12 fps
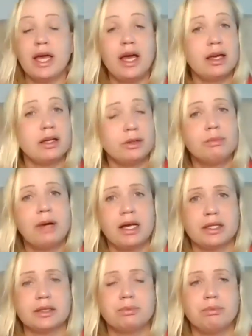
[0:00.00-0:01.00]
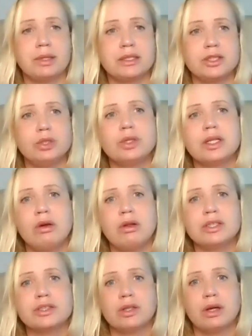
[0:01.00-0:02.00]
Yeah, you might, but you can
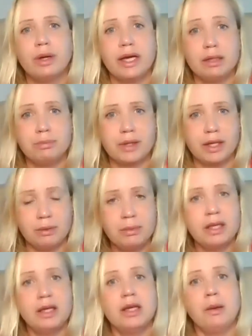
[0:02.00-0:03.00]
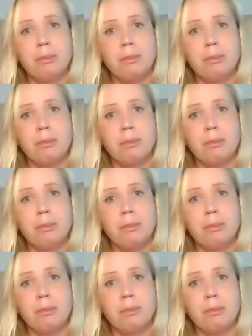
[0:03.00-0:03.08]
also help them